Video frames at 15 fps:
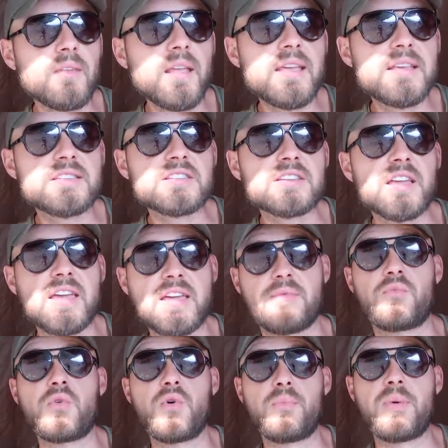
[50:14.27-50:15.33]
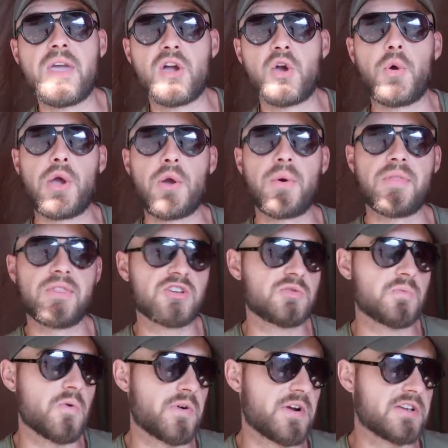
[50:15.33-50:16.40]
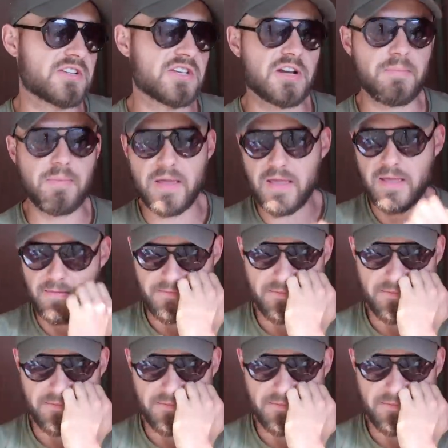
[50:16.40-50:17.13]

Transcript: it will be a quick one this morning. It's going to be